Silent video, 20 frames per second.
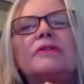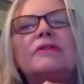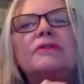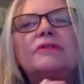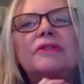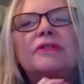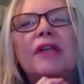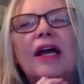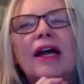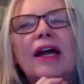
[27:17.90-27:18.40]

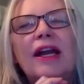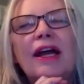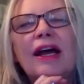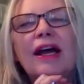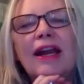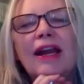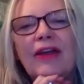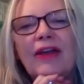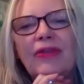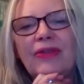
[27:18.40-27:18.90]
and I
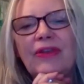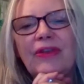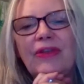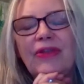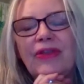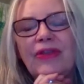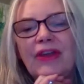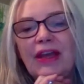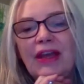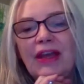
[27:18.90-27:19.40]
let the
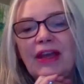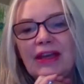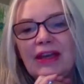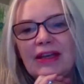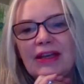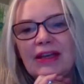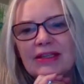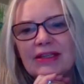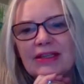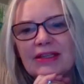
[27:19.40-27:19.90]
thing
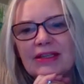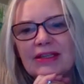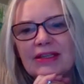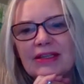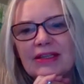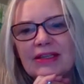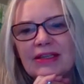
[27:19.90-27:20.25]
itself